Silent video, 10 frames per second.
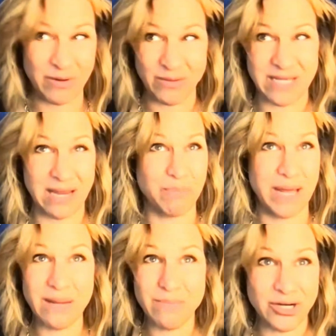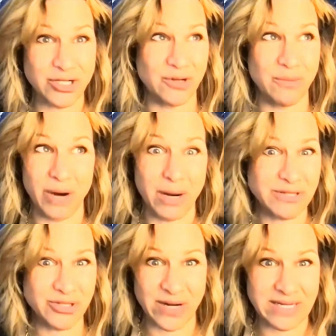It was like Penny Marshall, Barbara
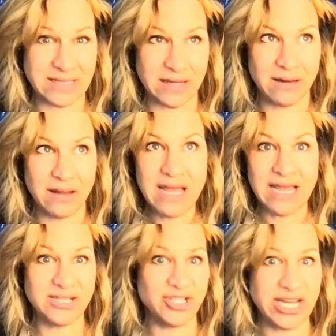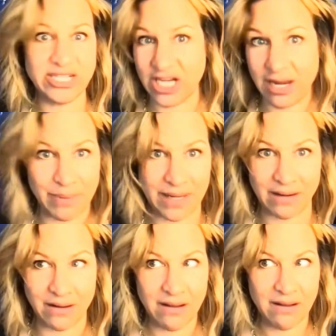Streisand, and Jane Champion.